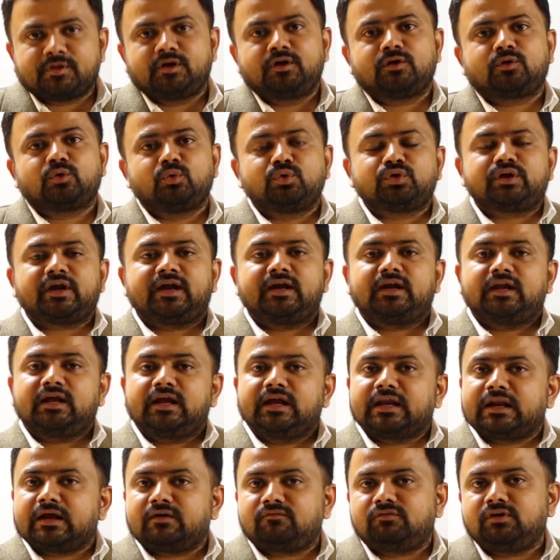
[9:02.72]
rooted
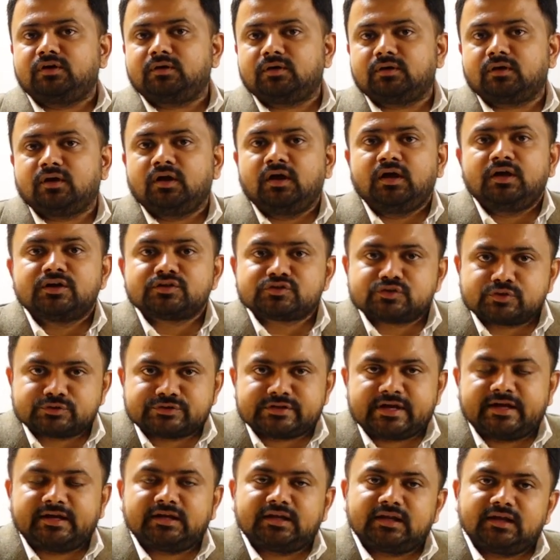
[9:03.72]
in our
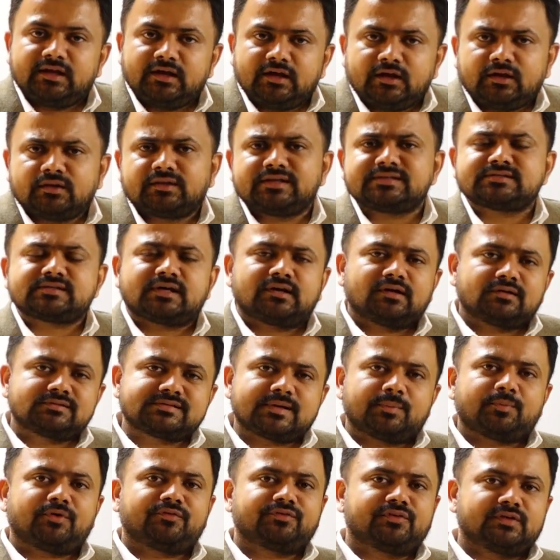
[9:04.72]
society. These are
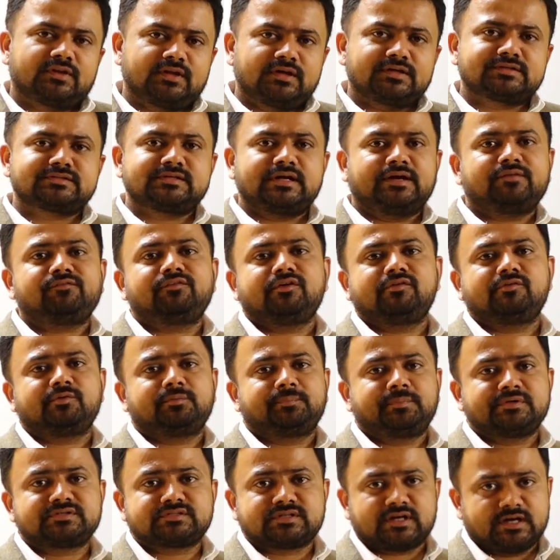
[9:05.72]
some of the things that we will
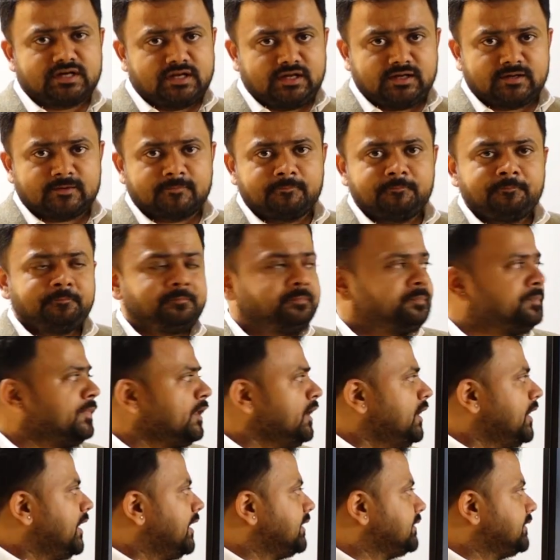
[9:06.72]
be studying.
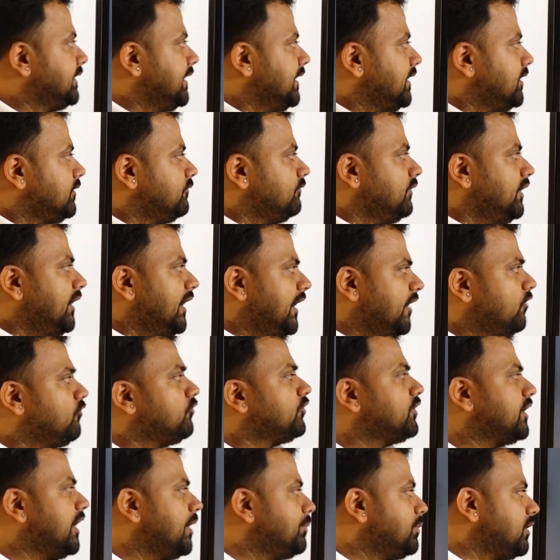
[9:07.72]
And then we
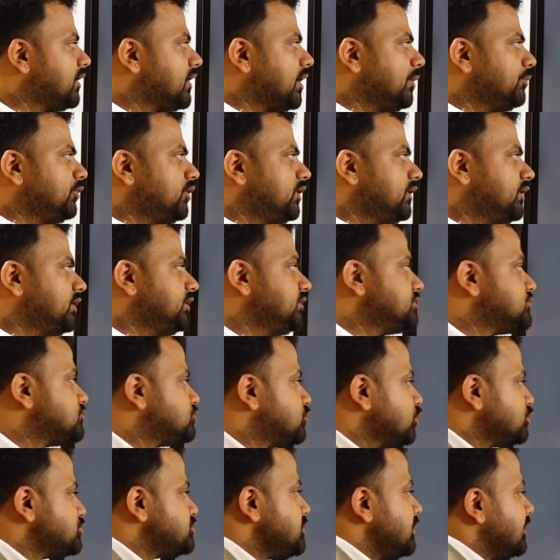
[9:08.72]
have tribal communities,
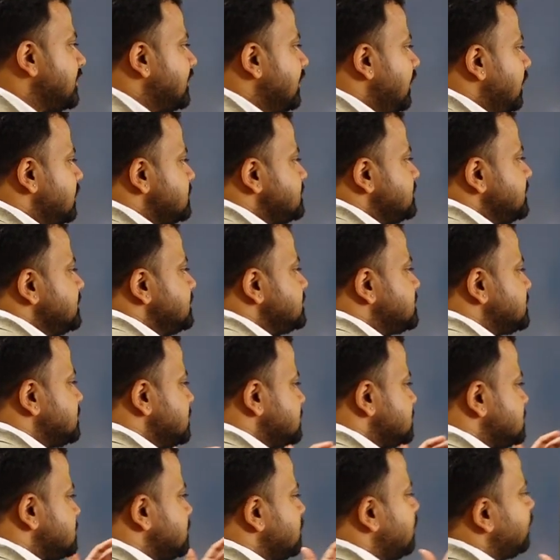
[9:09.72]
social classes,
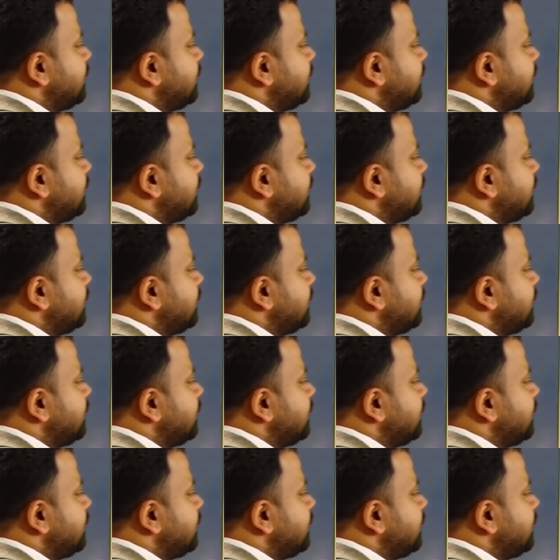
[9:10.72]
system